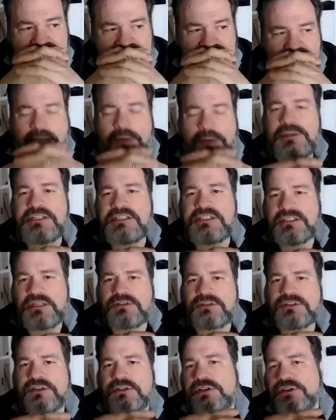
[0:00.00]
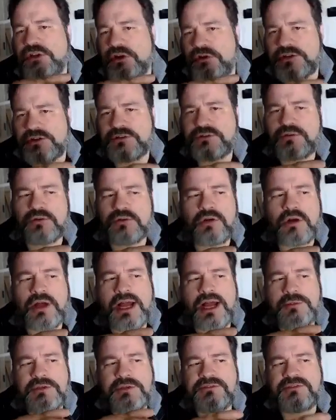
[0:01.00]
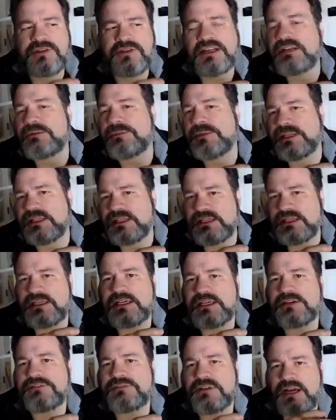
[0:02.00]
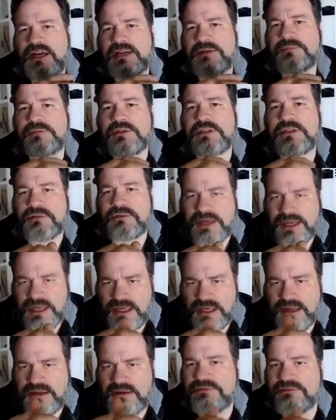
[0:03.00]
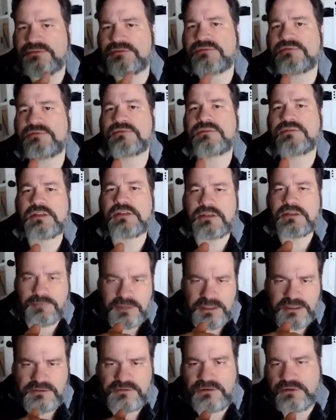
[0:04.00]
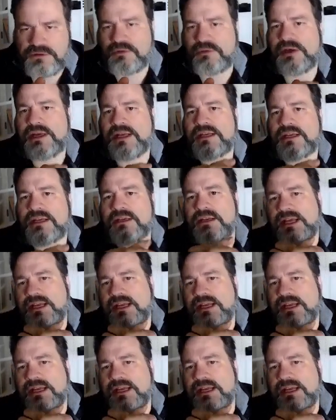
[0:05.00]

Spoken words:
How much? So you're going to school. How much availability of time do you have to commit to and